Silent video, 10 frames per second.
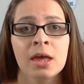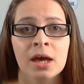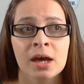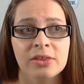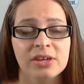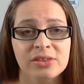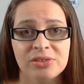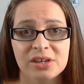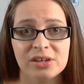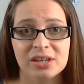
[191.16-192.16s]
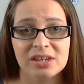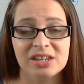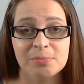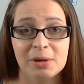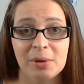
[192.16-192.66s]
Uh, the other thing you're going to need
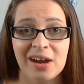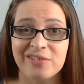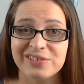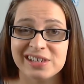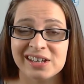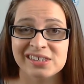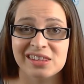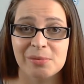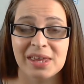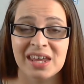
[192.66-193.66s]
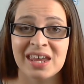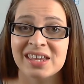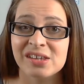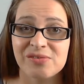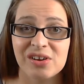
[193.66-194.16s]
to be aware of is, like I said at the beginning,
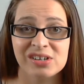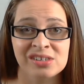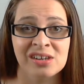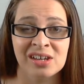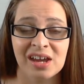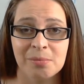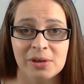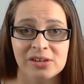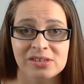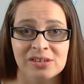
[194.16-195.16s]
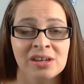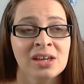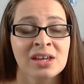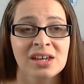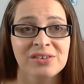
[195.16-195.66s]
he's a very certain kind of person.
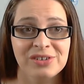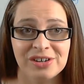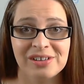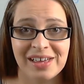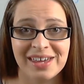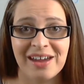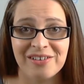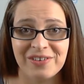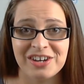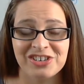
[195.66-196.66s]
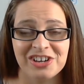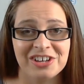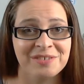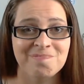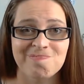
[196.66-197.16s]
If you don't like Gary Vaynerchuk,
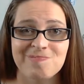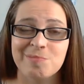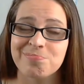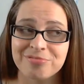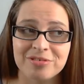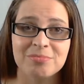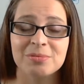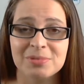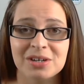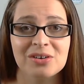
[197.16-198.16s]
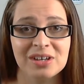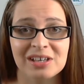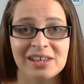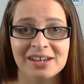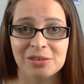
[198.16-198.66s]
you're probably not going
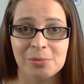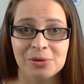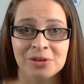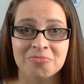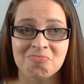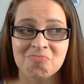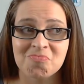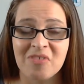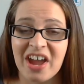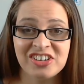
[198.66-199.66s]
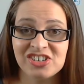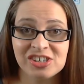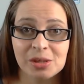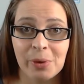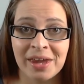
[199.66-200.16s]
to like the book. It's
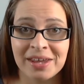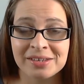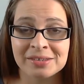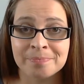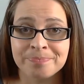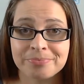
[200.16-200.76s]
just the way it is.